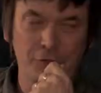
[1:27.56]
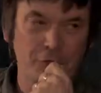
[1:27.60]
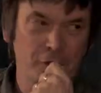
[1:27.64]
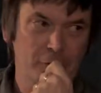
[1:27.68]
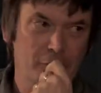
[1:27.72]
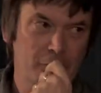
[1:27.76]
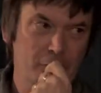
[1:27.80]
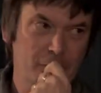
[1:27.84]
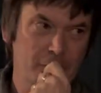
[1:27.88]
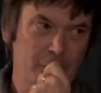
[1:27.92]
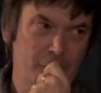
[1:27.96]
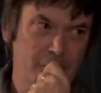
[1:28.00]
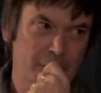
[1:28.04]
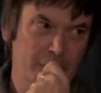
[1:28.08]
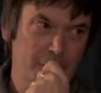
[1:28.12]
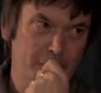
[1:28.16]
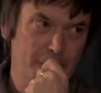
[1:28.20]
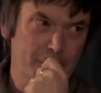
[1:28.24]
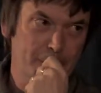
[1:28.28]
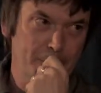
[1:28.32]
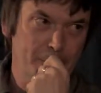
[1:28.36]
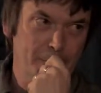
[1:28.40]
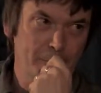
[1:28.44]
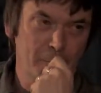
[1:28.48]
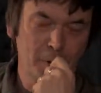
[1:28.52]
Czechoslovakia,
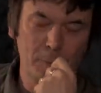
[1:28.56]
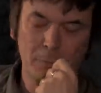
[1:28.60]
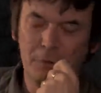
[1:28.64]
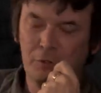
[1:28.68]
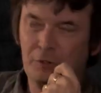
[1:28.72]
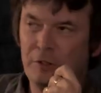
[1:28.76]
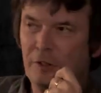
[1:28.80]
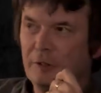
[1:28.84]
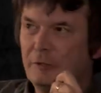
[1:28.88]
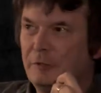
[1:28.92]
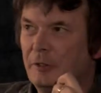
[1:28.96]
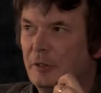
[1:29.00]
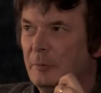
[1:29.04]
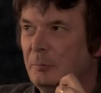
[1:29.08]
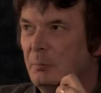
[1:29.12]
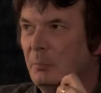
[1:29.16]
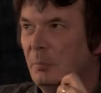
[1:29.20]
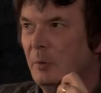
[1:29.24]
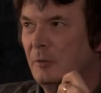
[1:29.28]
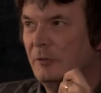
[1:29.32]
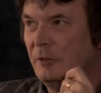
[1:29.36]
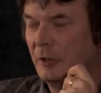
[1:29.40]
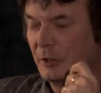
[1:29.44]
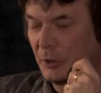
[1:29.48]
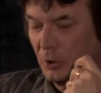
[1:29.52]
obviously
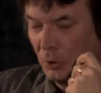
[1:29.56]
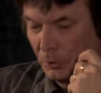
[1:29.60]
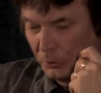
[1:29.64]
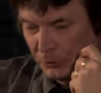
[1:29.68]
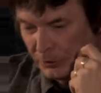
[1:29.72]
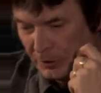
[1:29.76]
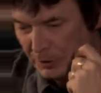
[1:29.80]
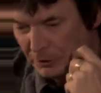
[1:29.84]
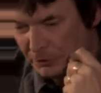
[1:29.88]
for cost